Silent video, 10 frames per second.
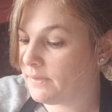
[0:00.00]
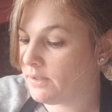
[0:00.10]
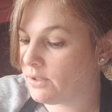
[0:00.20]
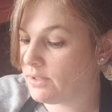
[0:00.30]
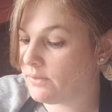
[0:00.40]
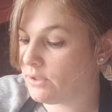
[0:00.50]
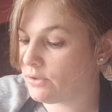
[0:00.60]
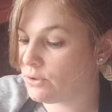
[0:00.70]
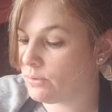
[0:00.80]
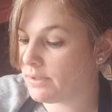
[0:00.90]
You're giving your
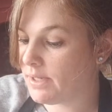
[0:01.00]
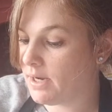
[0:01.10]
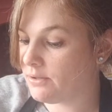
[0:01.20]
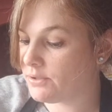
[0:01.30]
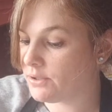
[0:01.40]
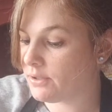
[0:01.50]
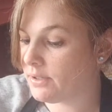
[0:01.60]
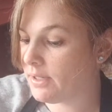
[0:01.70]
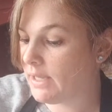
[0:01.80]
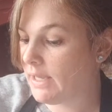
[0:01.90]
door character,
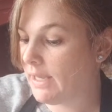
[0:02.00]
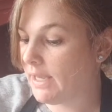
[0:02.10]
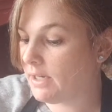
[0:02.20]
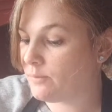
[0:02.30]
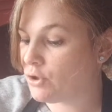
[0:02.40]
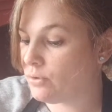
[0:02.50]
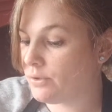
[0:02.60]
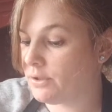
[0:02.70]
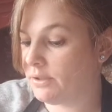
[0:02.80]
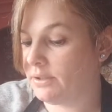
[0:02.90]
and I'm sure
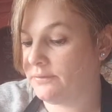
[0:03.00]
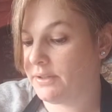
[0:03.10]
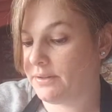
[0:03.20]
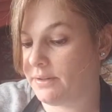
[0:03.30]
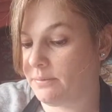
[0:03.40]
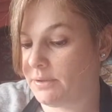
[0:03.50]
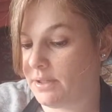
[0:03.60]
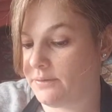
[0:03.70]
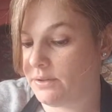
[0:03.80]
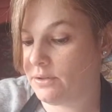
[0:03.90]
your little fairy would
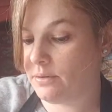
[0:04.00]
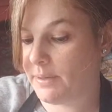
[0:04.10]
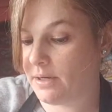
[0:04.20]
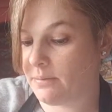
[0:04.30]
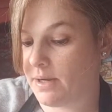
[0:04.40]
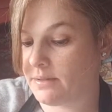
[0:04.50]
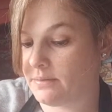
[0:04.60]
love it no matter what.